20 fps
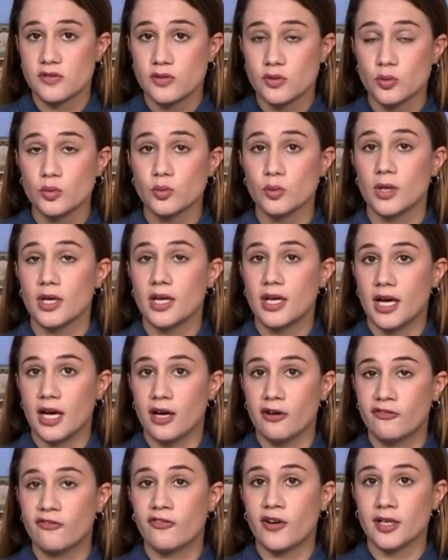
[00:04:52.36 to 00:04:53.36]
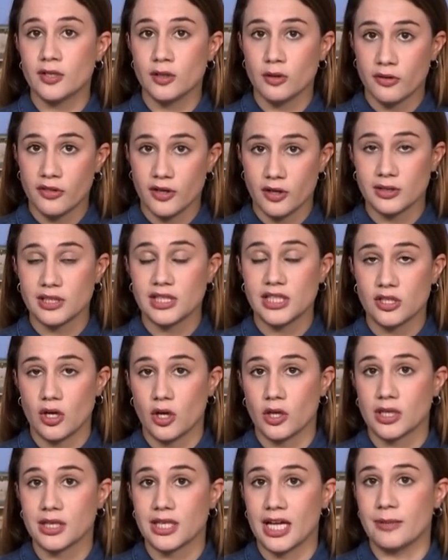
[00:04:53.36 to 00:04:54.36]
to follow their lead
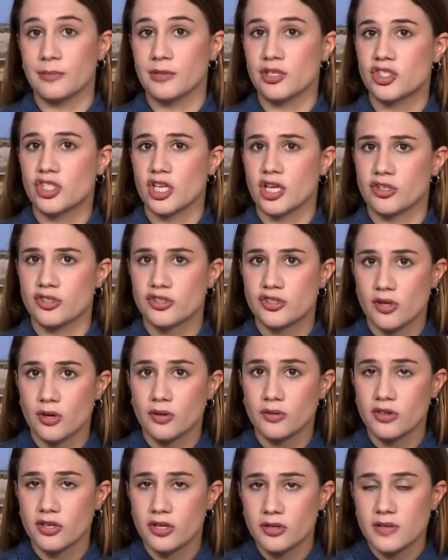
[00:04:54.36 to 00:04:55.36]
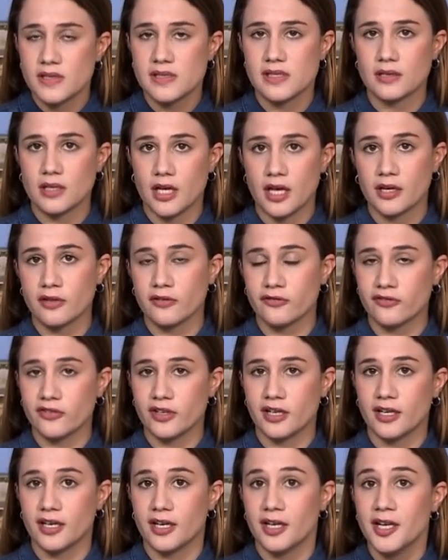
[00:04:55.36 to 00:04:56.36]
on climate change. So there is a lot of
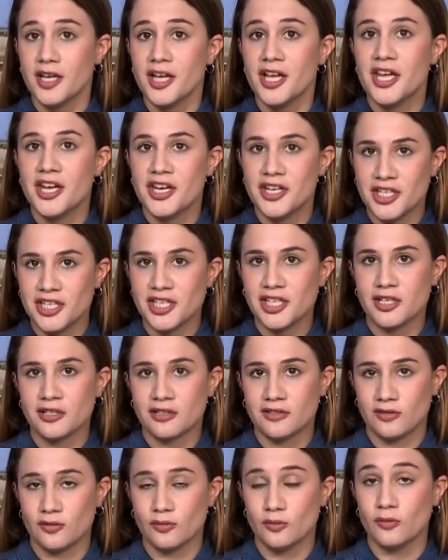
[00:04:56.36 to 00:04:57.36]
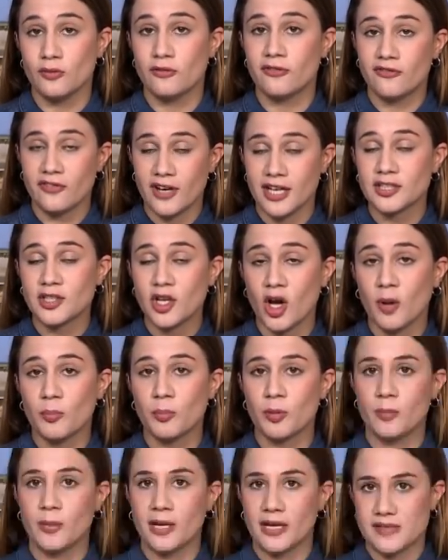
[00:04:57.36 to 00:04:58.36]
need to find
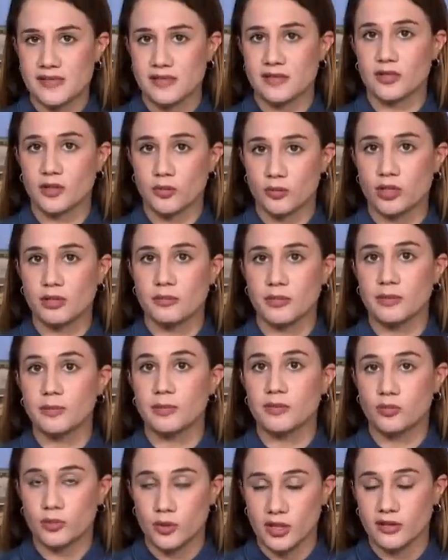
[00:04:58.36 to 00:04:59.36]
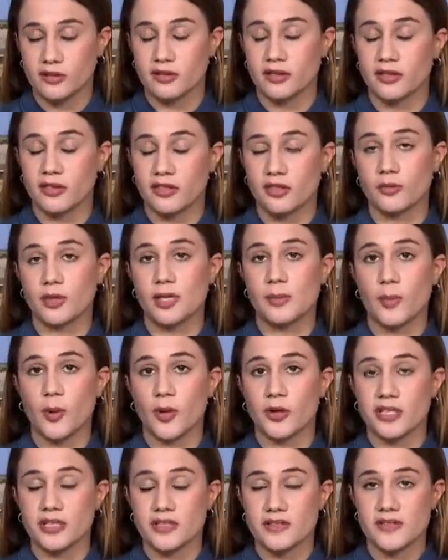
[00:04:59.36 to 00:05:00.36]
compromise and agreement between the three
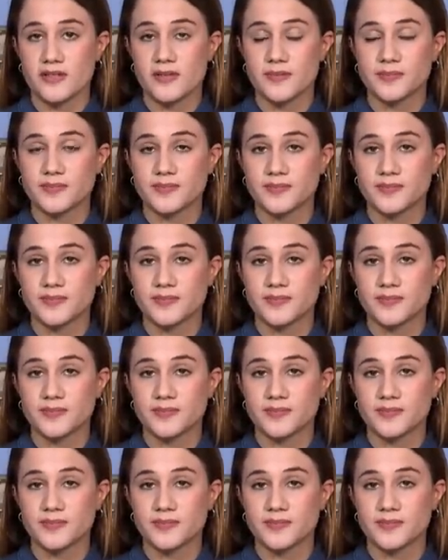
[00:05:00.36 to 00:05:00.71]
parties.